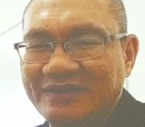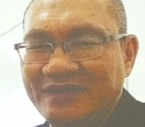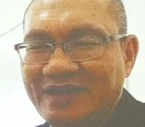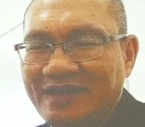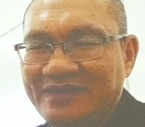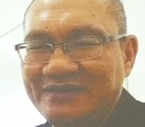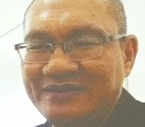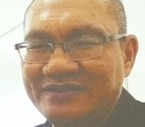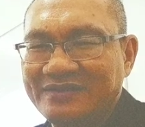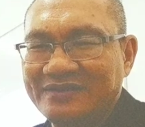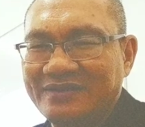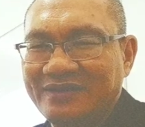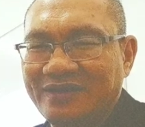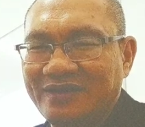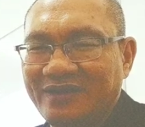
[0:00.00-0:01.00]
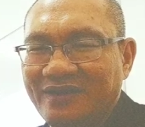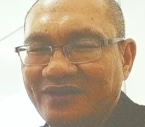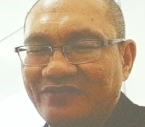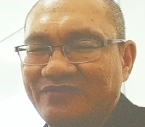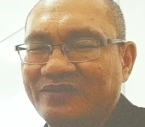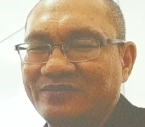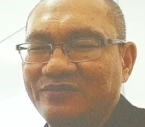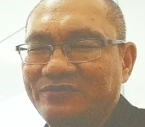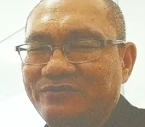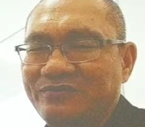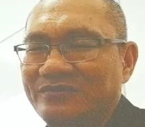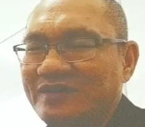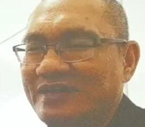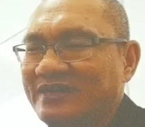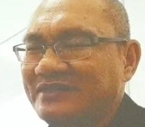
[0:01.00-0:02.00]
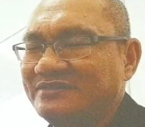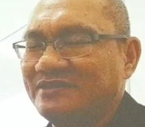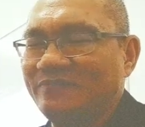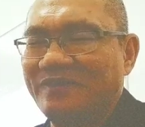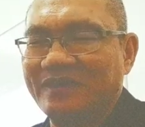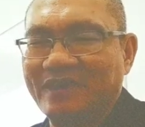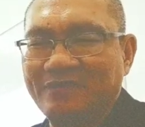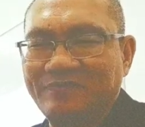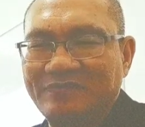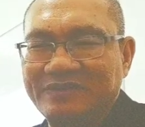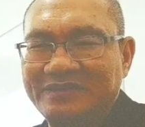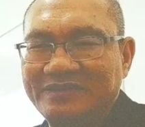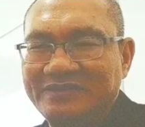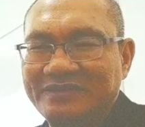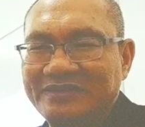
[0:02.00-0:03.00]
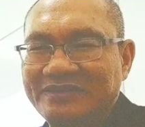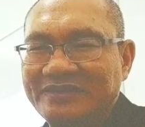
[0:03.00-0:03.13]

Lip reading: then out of the blue something happen,